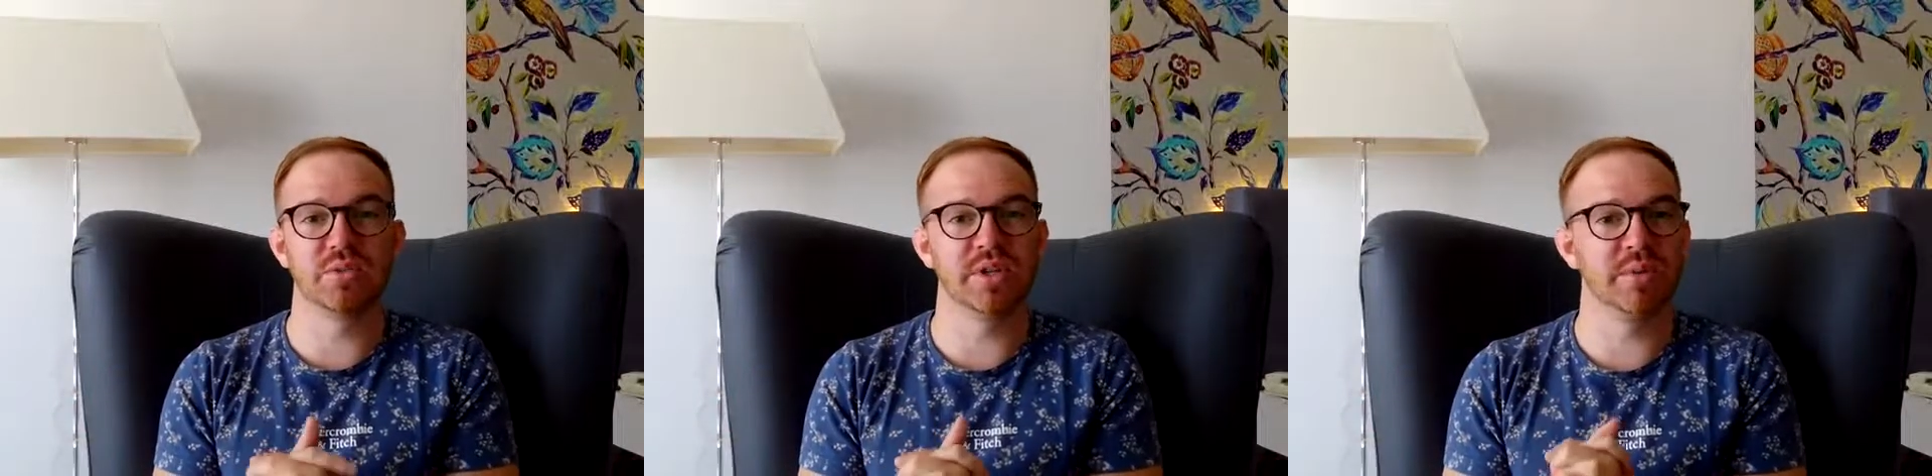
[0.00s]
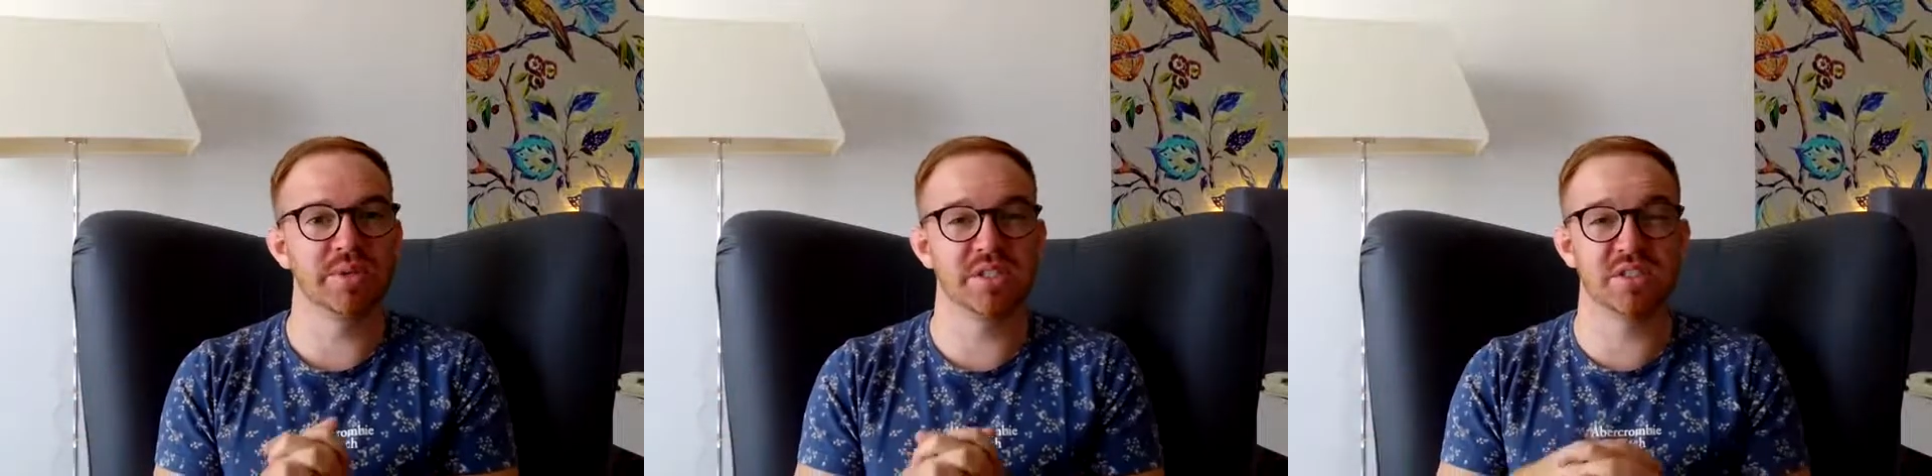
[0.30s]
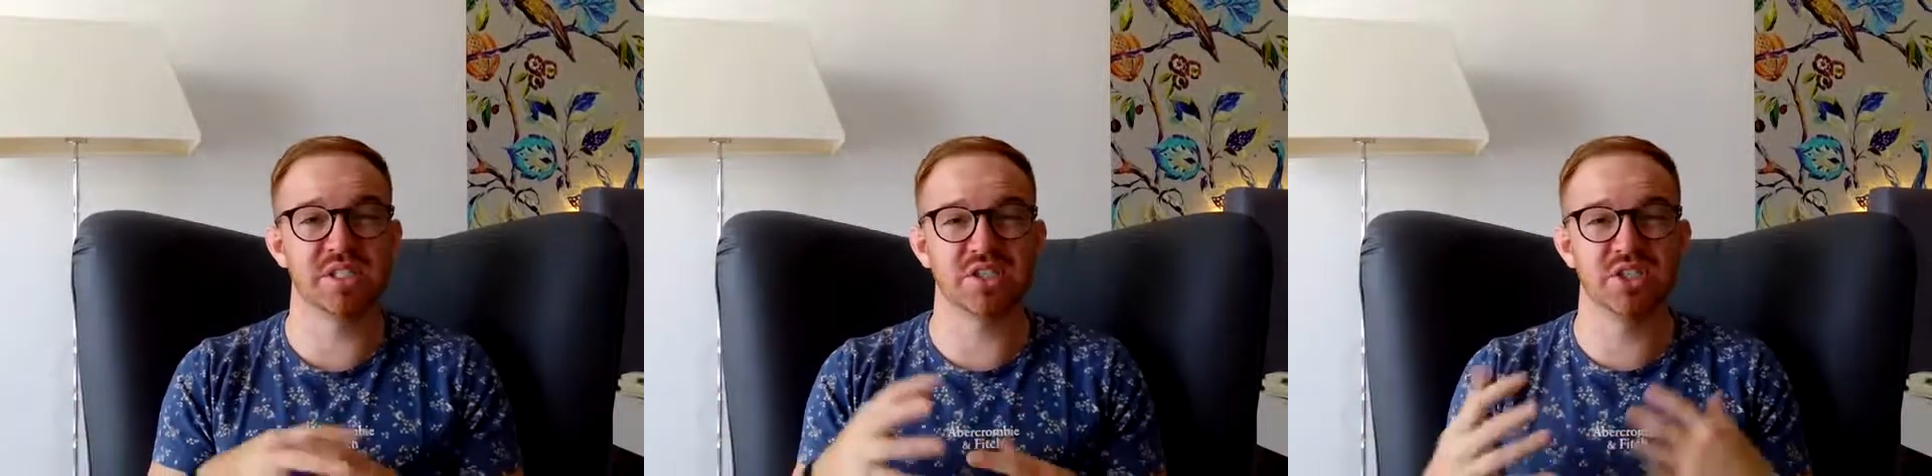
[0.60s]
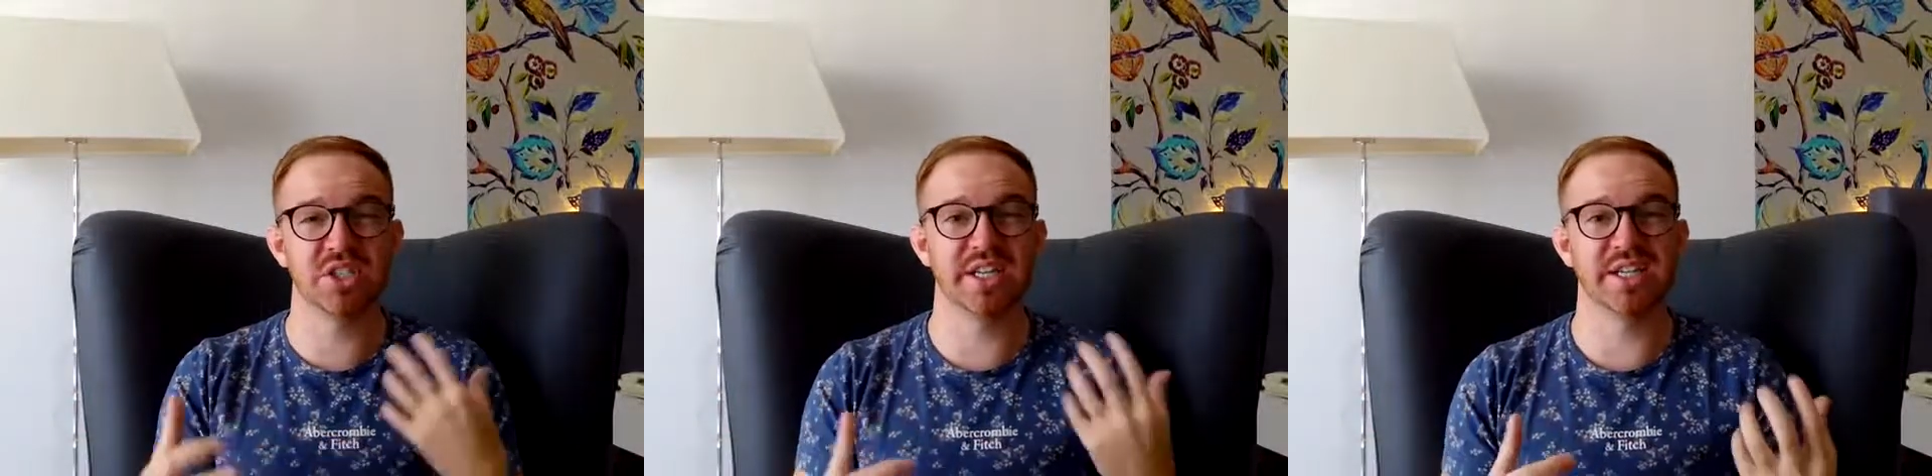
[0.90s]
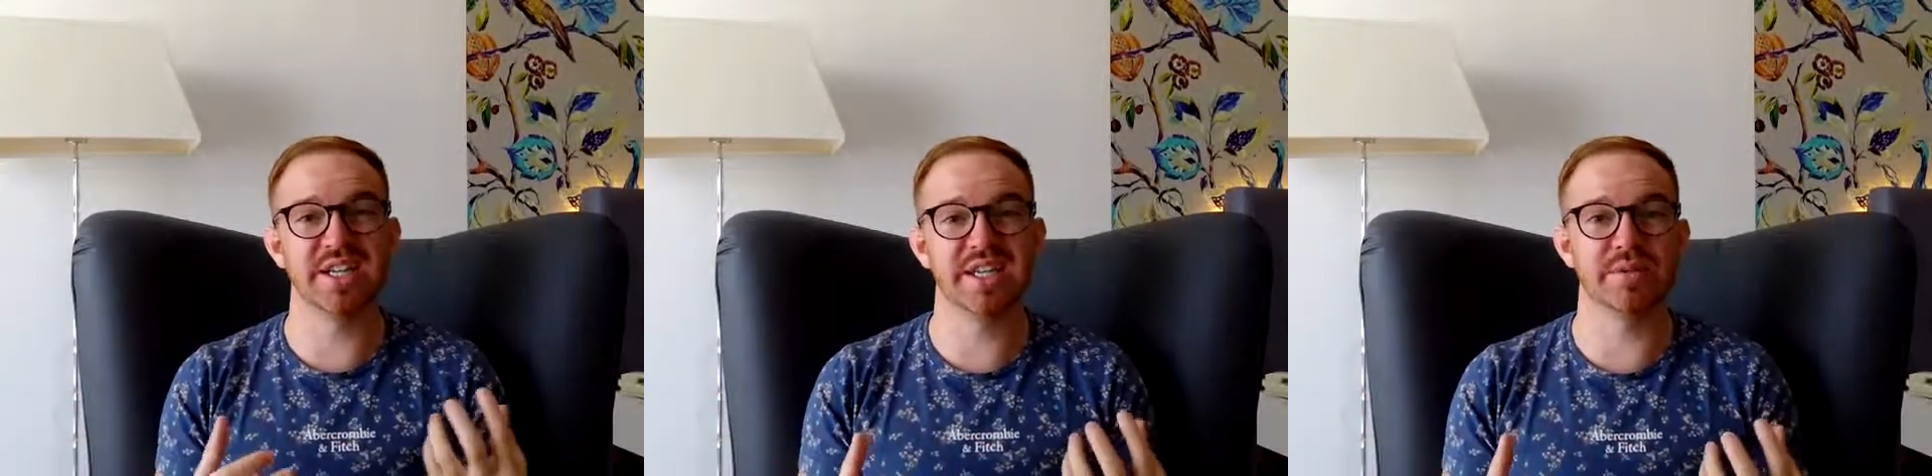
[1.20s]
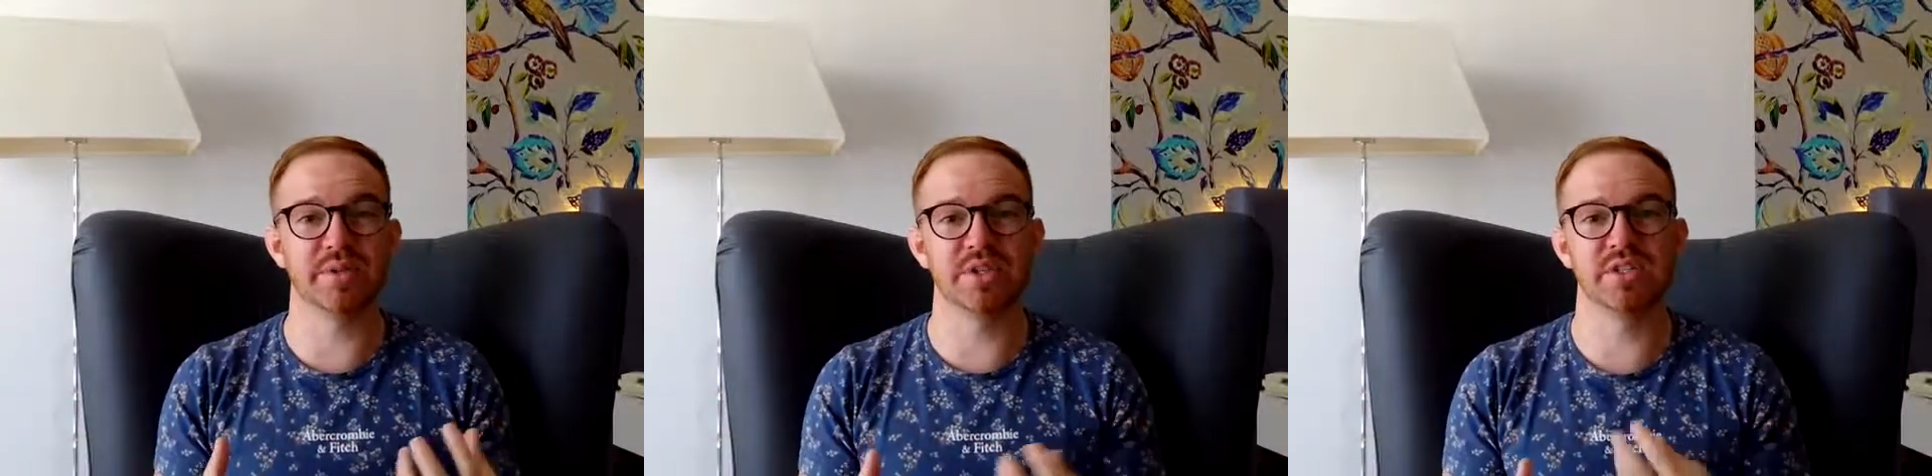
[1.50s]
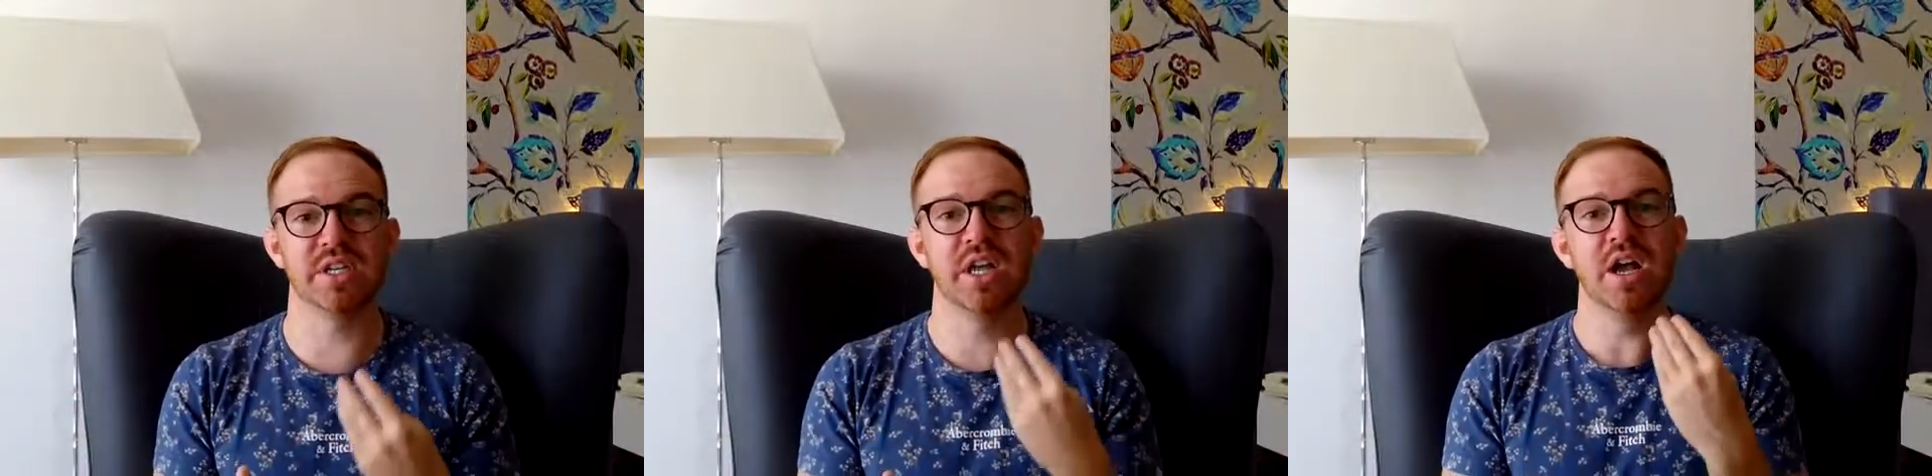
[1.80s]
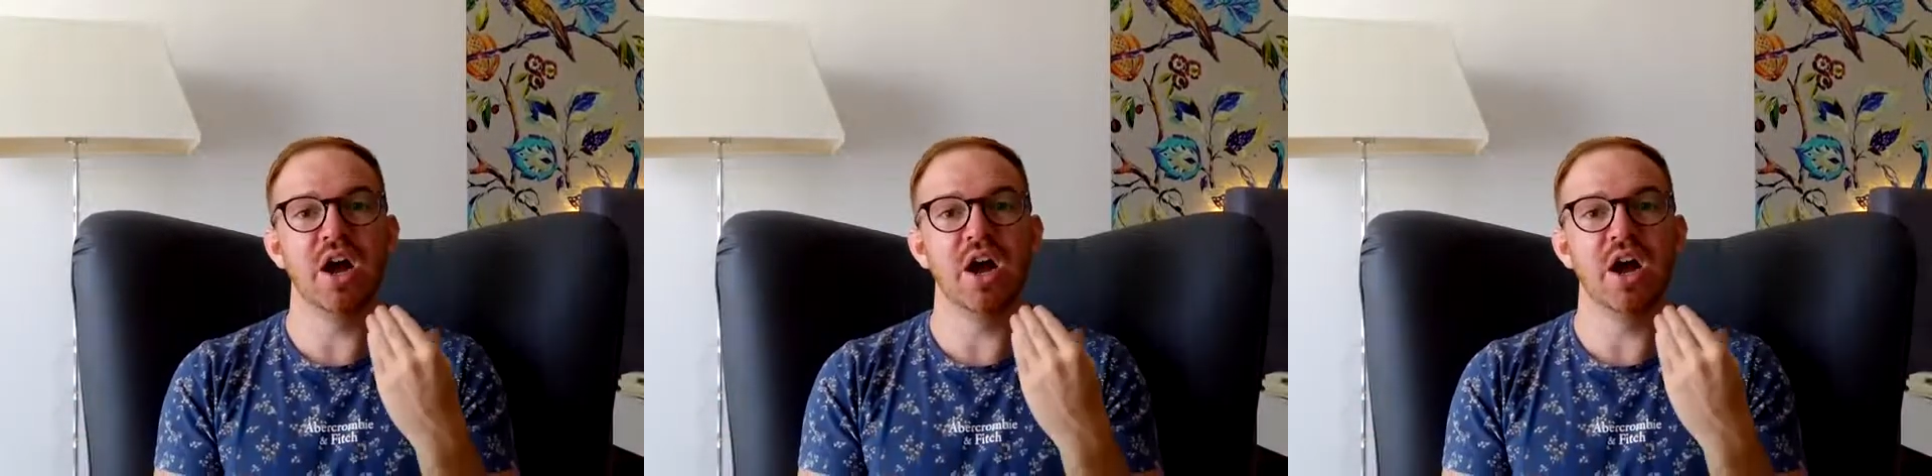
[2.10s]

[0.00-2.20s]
where their business is actually taking a hit because they